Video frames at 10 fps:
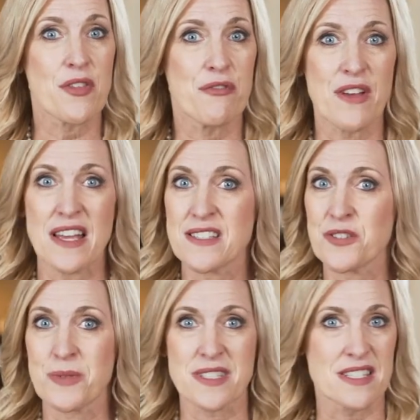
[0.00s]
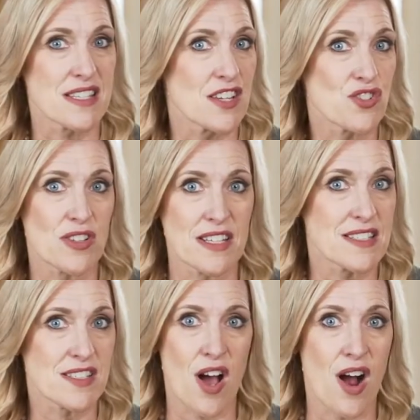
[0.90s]
of the face was essentially
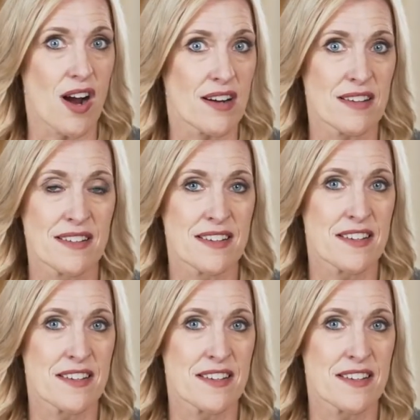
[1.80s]
a scar.